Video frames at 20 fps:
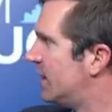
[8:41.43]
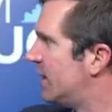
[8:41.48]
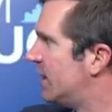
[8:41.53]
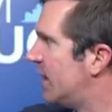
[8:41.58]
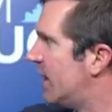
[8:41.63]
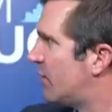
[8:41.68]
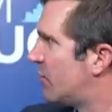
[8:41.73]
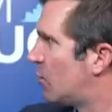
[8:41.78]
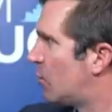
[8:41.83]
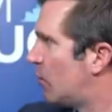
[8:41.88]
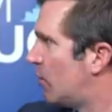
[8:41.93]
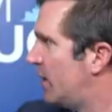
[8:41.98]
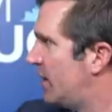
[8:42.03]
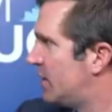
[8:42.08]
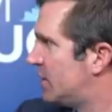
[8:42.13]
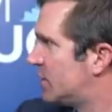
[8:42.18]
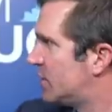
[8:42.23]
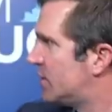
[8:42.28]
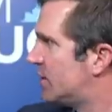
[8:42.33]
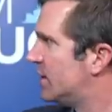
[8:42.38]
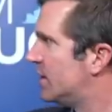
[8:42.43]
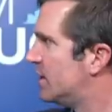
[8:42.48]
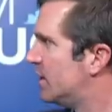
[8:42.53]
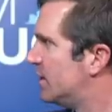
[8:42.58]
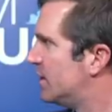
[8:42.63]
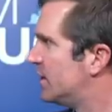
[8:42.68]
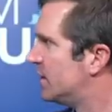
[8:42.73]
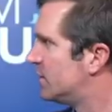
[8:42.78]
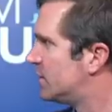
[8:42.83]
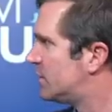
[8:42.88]
it never reached
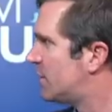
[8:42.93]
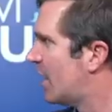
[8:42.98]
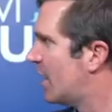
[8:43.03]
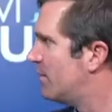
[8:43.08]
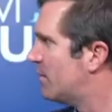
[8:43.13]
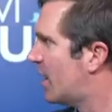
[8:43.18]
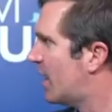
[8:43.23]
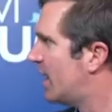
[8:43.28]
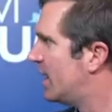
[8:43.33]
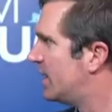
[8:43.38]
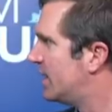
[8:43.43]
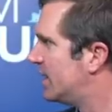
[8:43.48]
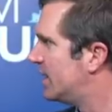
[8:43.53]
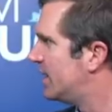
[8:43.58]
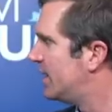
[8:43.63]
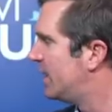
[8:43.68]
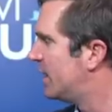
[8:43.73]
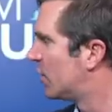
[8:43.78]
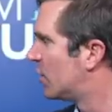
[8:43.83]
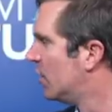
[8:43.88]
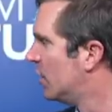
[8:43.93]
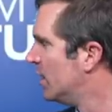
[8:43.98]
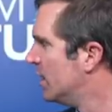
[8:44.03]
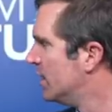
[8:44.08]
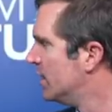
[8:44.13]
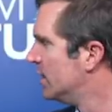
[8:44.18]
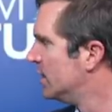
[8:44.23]
the same height here.